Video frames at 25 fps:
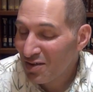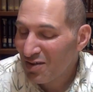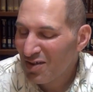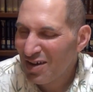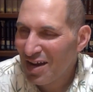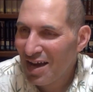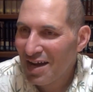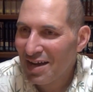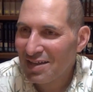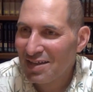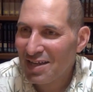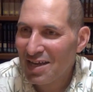
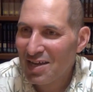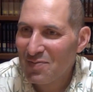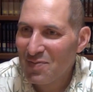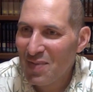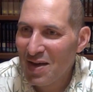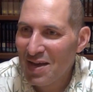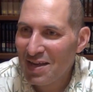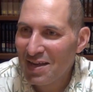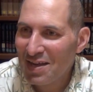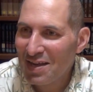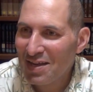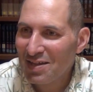and I can take
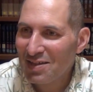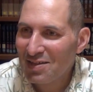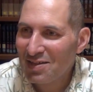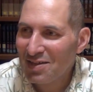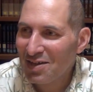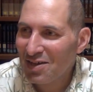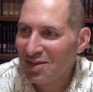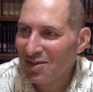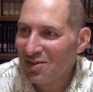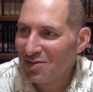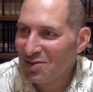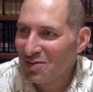my kids,
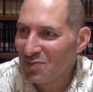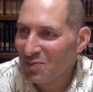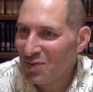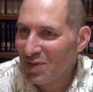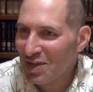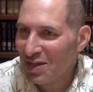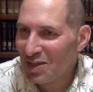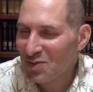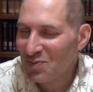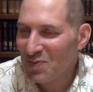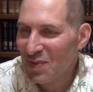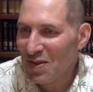
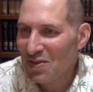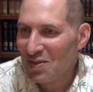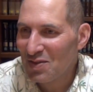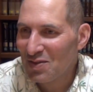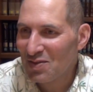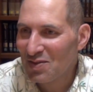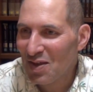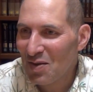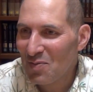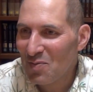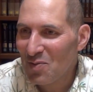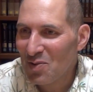we can spend the
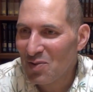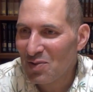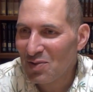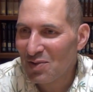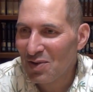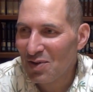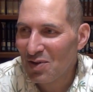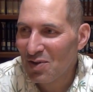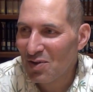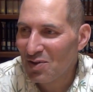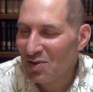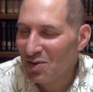summer,
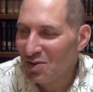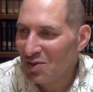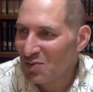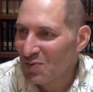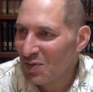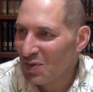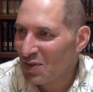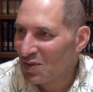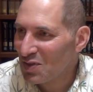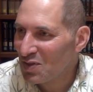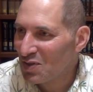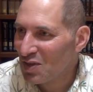you can
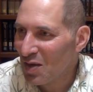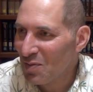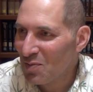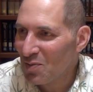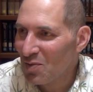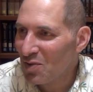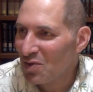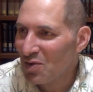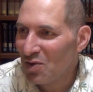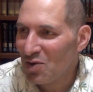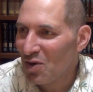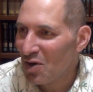spend the
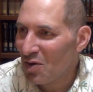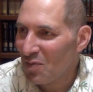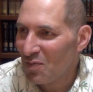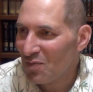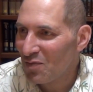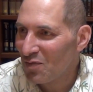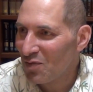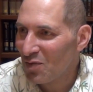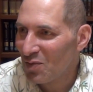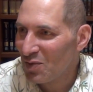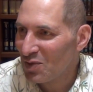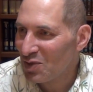summer in Europe
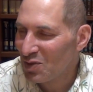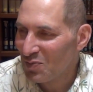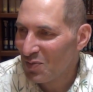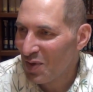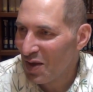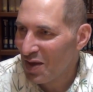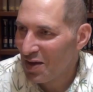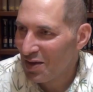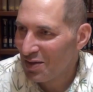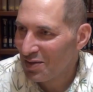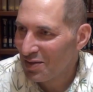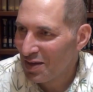for what you
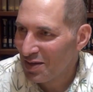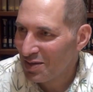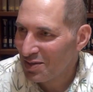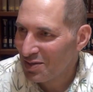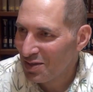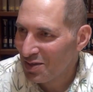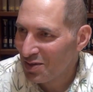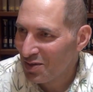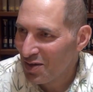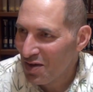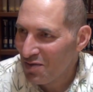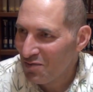pay on days,
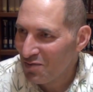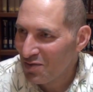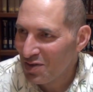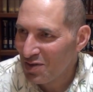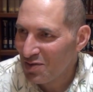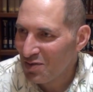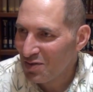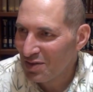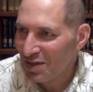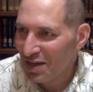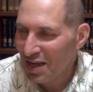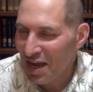you
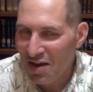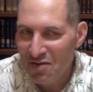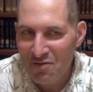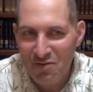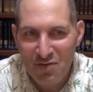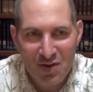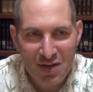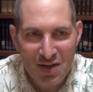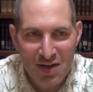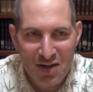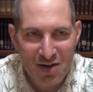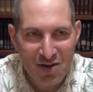can take
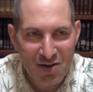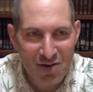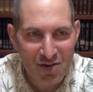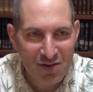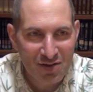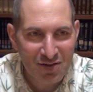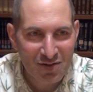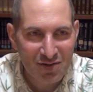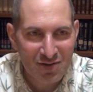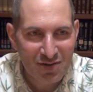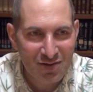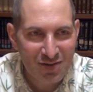every year
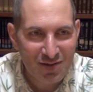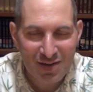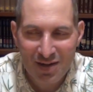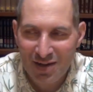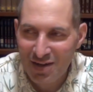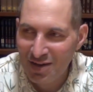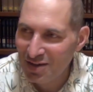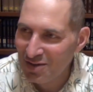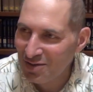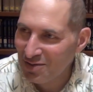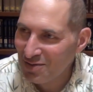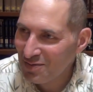and,
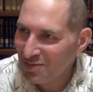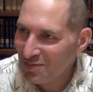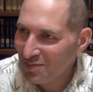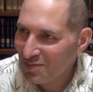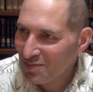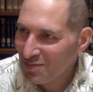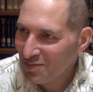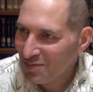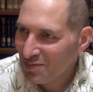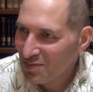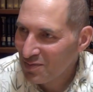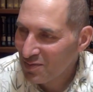
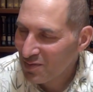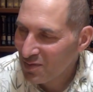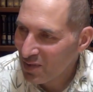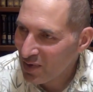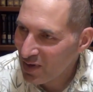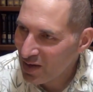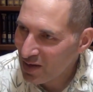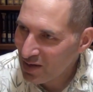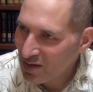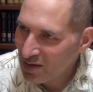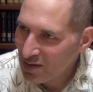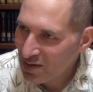
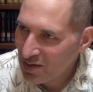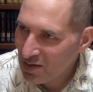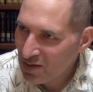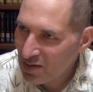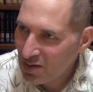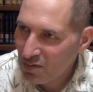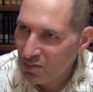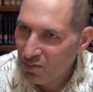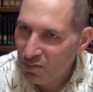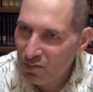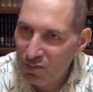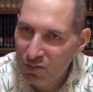right?
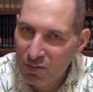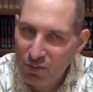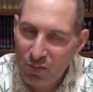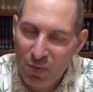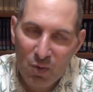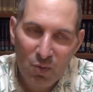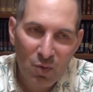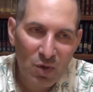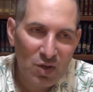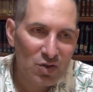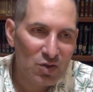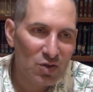
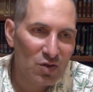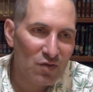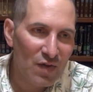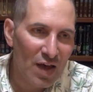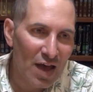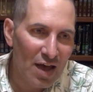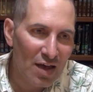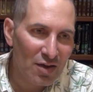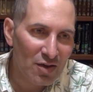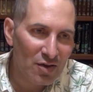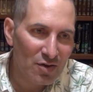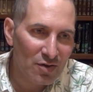But what's your
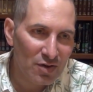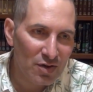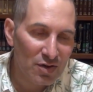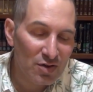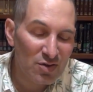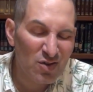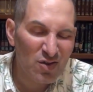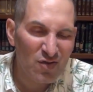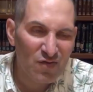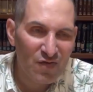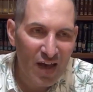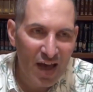value?
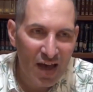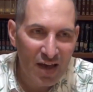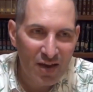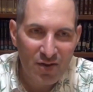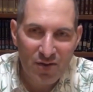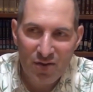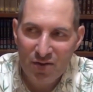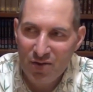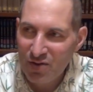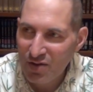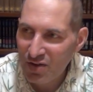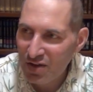Is your
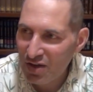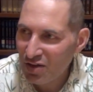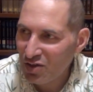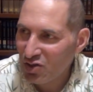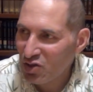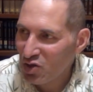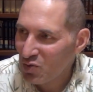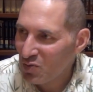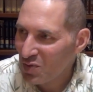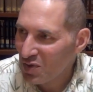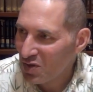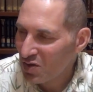value that your
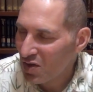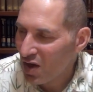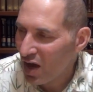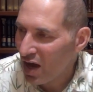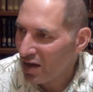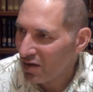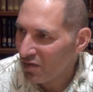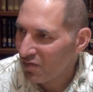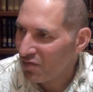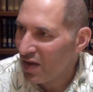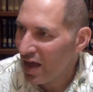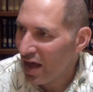kids should be
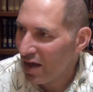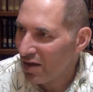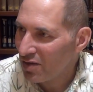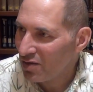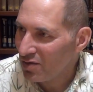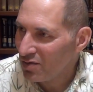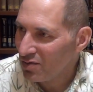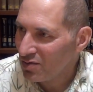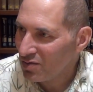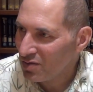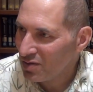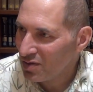taught
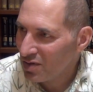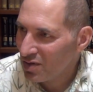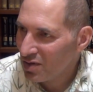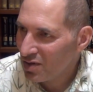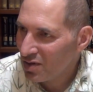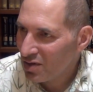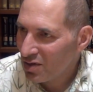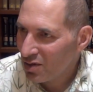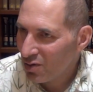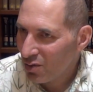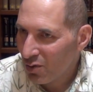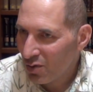values,
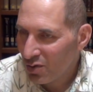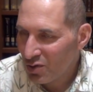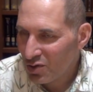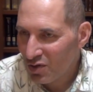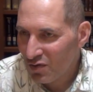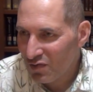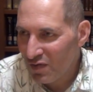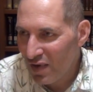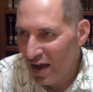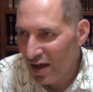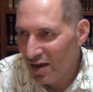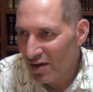or is
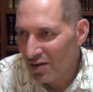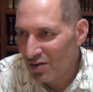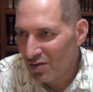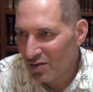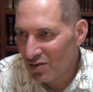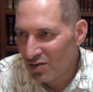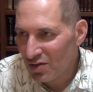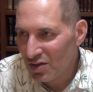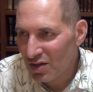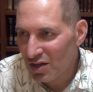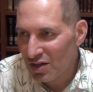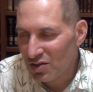your value
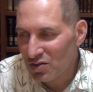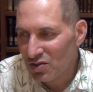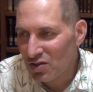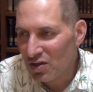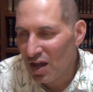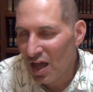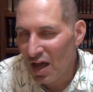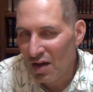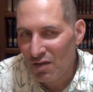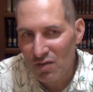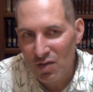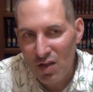that your kids
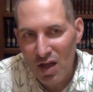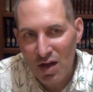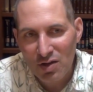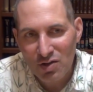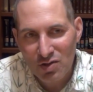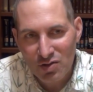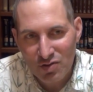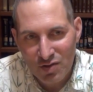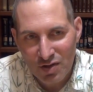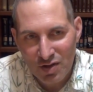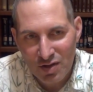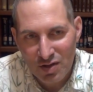should have
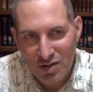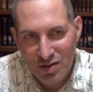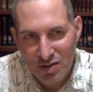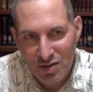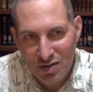luxury?